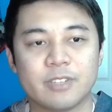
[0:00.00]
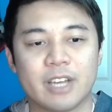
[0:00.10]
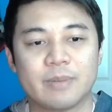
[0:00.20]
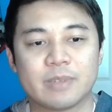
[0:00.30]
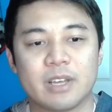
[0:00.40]

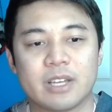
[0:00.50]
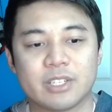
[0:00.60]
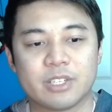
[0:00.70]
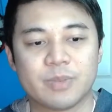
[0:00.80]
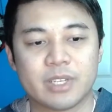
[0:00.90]
time slots
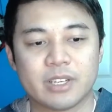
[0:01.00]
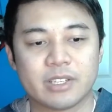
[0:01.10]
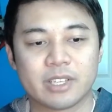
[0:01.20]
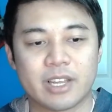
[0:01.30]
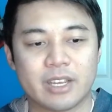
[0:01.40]
just
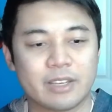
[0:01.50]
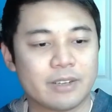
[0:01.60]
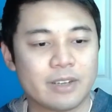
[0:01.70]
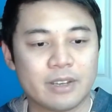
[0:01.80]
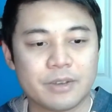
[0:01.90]
because like
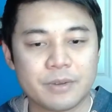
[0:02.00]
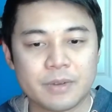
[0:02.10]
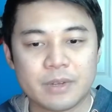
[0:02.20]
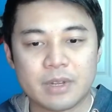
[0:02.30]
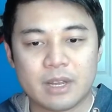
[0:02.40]

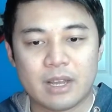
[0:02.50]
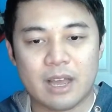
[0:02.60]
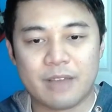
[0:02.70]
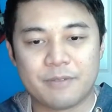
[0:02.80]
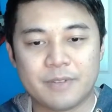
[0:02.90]

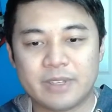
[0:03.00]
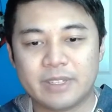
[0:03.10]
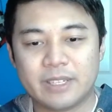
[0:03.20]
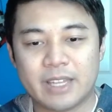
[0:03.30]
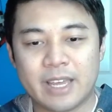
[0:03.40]
I
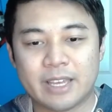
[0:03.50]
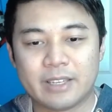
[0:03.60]
feel like